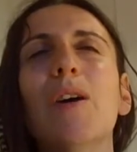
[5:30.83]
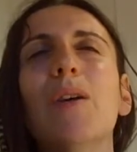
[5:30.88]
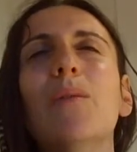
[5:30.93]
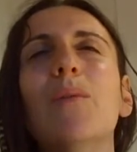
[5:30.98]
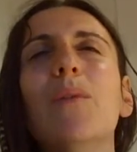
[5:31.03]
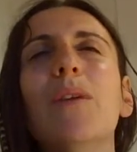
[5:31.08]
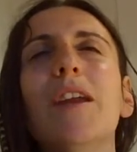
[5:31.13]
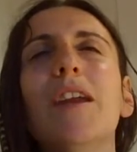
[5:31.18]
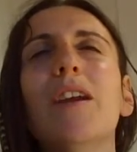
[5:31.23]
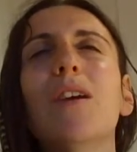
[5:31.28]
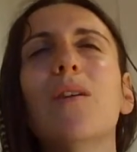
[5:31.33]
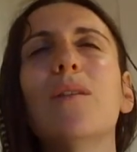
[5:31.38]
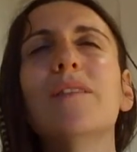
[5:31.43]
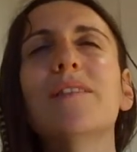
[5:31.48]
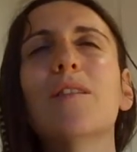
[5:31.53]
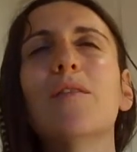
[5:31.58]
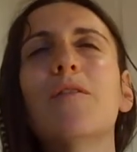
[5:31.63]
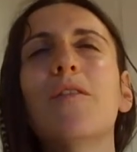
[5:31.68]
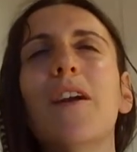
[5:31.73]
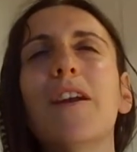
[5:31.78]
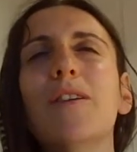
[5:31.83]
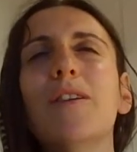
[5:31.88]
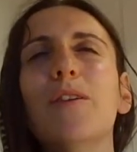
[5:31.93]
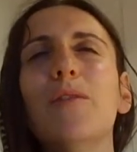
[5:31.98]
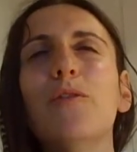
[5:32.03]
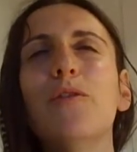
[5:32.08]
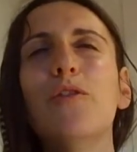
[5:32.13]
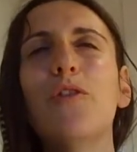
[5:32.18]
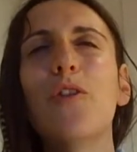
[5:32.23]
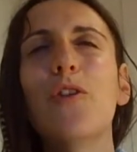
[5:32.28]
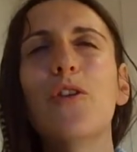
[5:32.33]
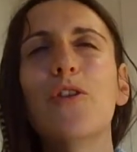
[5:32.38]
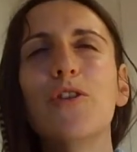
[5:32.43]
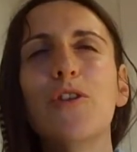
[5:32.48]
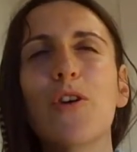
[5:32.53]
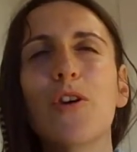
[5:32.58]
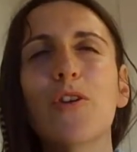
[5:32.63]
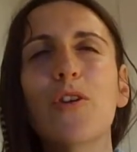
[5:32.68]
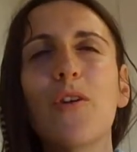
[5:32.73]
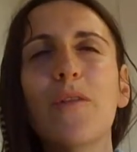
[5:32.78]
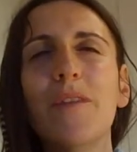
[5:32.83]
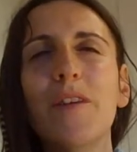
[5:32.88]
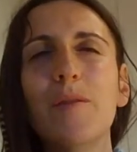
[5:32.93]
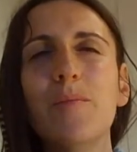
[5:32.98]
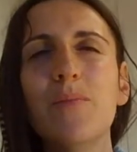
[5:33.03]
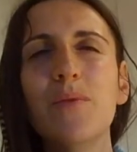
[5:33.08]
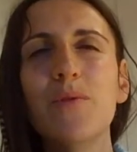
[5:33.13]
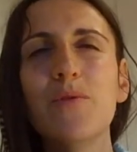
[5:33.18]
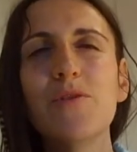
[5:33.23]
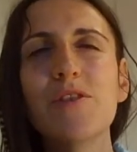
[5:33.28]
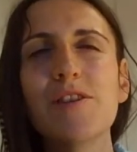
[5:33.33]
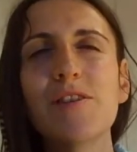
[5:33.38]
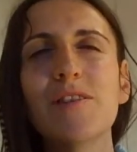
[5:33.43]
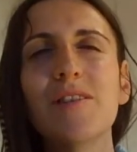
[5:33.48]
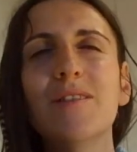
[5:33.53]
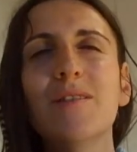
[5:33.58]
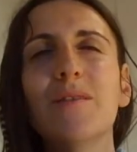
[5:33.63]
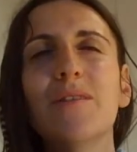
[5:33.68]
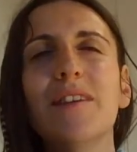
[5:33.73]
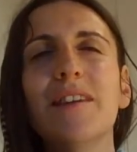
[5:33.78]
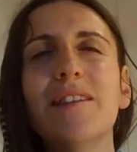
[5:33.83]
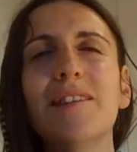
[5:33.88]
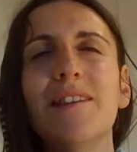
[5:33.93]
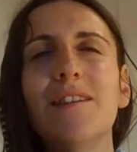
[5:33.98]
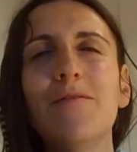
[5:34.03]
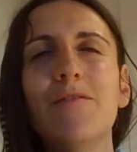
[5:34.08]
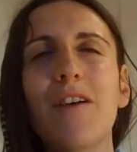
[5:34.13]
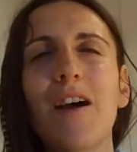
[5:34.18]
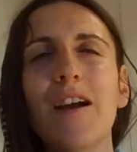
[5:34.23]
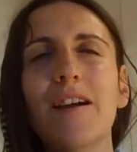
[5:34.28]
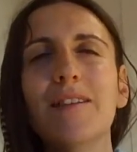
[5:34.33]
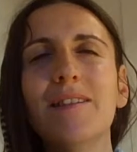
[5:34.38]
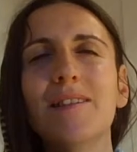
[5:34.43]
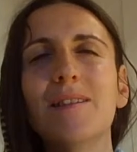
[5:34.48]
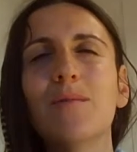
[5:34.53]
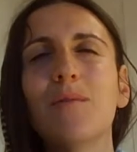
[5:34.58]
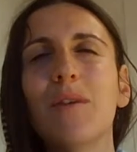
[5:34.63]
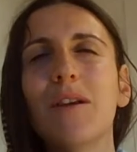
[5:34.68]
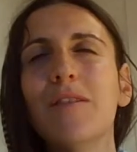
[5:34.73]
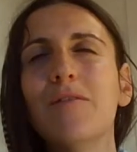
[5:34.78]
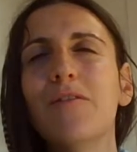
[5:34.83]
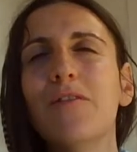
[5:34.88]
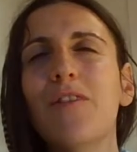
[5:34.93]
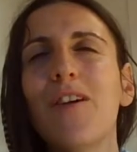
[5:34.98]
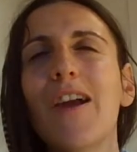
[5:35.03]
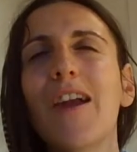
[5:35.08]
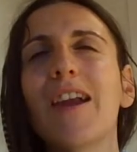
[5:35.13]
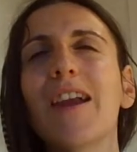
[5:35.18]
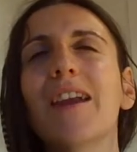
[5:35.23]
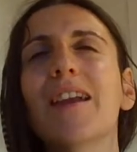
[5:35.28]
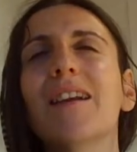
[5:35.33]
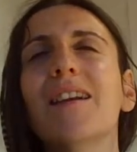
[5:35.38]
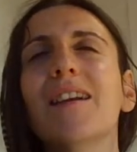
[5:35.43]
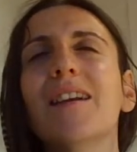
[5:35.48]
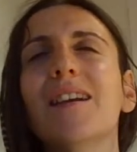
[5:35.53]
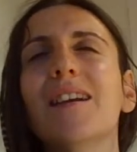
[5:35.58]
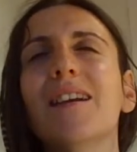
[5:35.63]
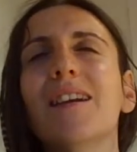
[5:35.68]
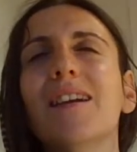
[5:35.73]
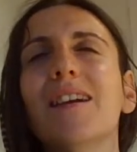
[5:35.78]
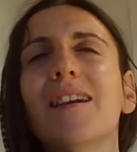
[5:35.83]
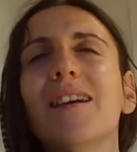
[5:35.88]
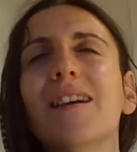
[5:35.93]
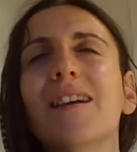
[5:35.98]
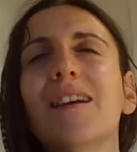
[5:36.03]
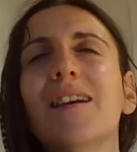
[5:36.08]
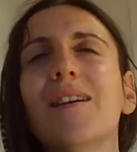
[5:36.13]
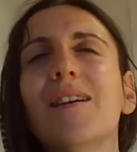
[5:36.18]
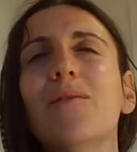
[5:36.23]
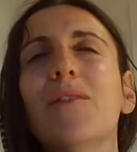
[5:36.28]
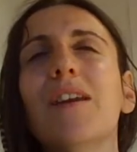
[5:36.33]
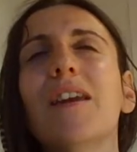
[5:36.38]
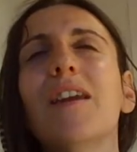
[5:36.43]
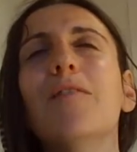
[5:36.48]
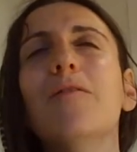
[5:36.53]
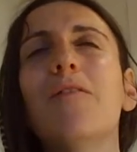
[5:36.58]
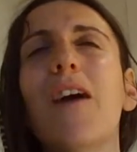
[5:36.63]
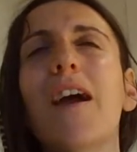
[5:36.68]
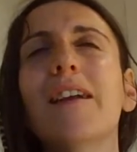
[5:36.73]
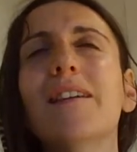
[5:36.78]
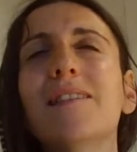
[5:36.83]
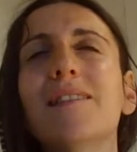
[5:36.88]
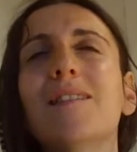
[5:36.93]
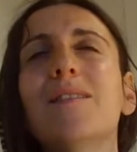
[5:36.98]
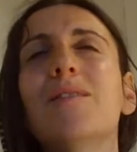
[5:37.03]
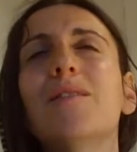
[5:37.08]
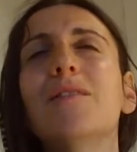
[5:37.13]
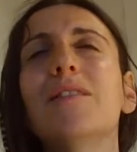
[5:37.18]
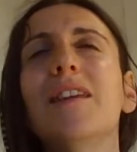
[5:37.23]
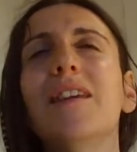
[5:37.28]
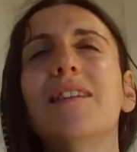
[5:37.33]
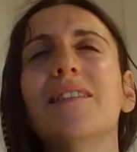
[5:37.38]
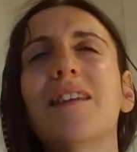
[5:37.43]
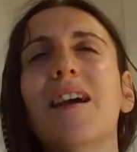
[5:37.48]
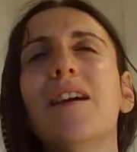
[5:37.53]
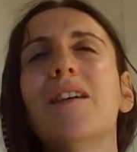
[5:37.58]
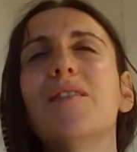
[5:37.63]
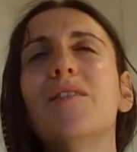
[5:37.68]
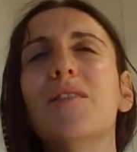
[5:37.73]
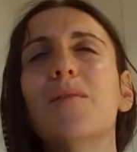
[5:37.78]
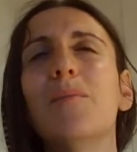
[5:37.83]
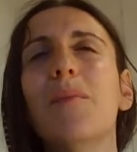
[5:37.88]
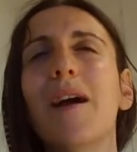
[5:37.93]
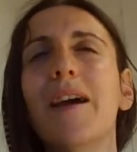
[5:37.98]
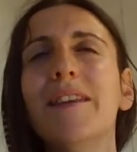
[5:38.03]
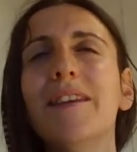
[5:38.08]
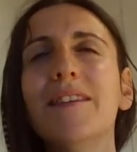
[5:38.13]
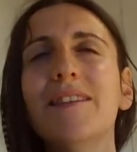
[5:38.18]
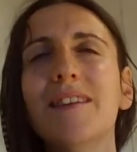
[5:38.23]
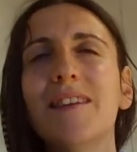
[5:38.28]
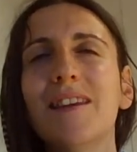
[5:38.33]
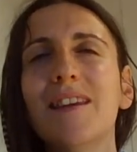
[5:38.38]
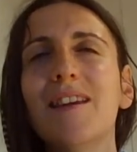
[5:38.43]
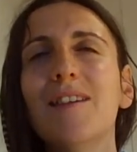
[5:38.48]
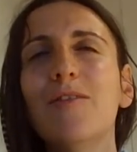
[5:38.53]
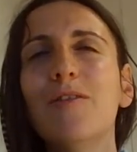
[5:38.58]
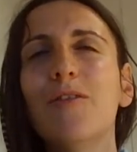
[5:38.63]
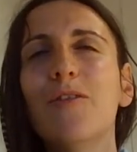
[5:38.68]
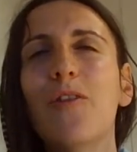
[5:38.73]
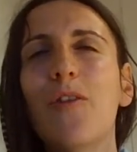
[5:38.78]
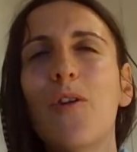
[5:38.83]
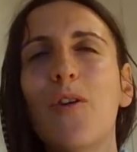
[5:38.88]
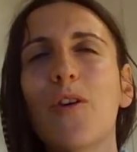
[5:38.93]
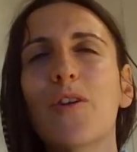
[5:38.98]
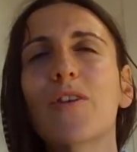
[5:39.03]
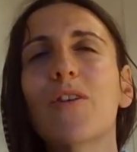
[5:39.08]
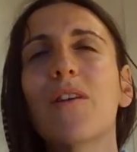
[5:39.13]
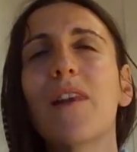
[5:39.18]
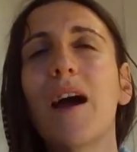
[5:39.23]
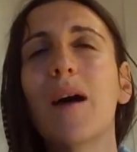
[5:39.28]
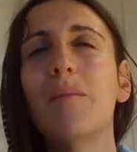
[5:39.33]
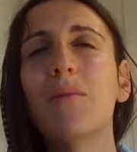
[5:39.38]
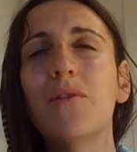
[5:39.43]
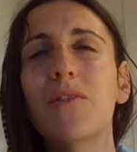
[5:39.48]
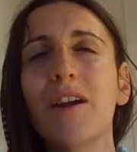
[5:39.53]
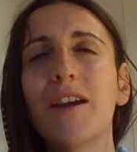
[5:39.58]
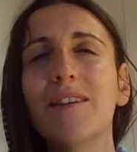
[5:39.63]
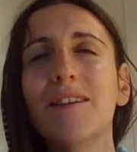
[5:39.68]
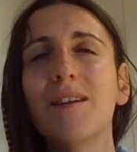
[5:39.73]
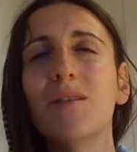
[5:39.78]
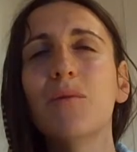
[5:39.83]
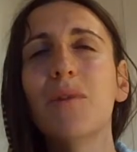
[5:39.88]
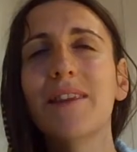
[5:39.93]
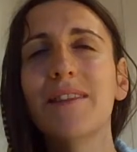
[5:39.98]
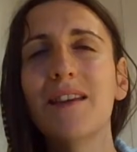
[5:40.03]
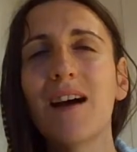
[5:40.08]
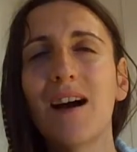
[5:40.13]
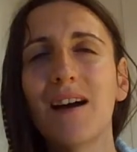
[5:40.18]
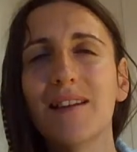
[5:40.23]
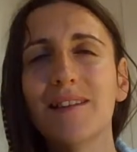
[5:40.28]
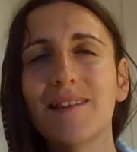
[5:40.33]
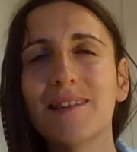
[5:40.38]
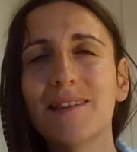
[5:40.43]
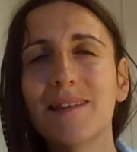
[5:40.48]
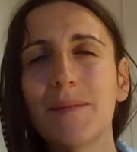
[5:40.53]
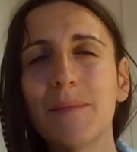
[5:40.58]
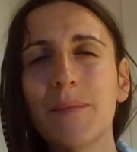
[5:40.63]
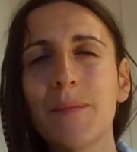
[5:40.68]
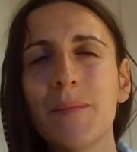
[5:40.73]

We also thank you for your contribution to these events. We give thanks to the entire humanity for collaborating with us.